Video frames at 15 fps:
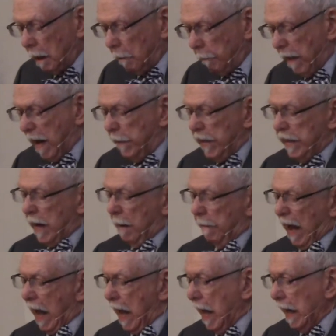Maybe a
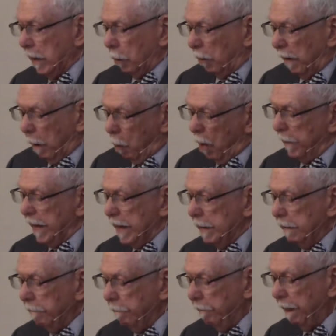man or a
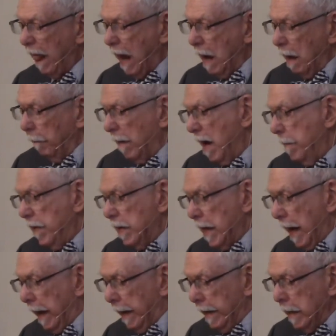woman, maybe
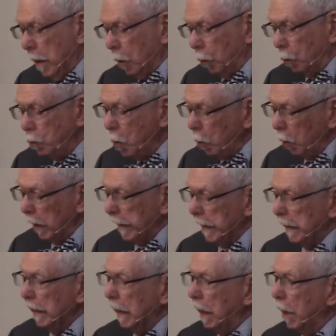a
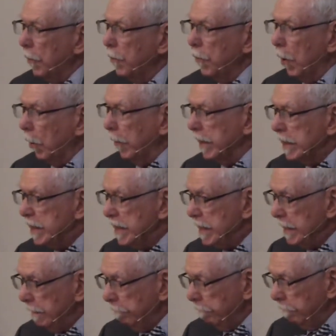ruling
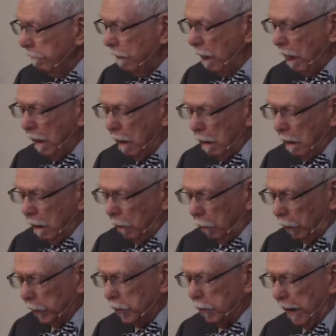authority
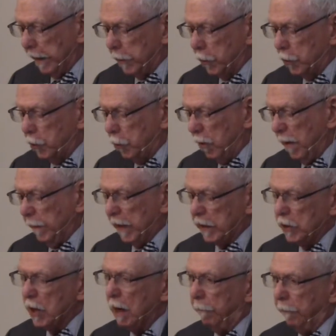will try to trip
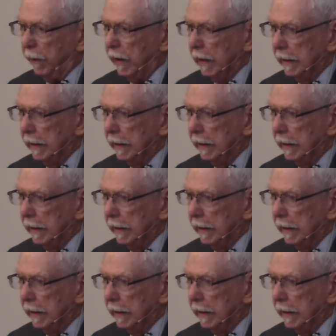us up.